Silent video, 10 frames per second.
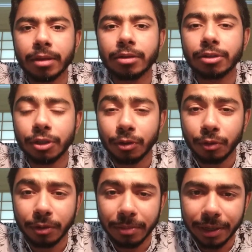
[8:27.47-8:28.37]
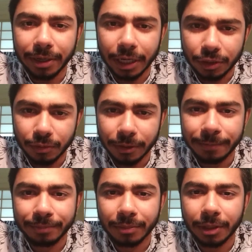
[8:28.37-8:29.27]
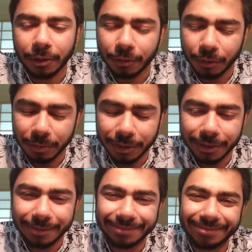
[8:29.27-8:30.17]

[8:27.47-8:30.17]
see you in my next one thank you so much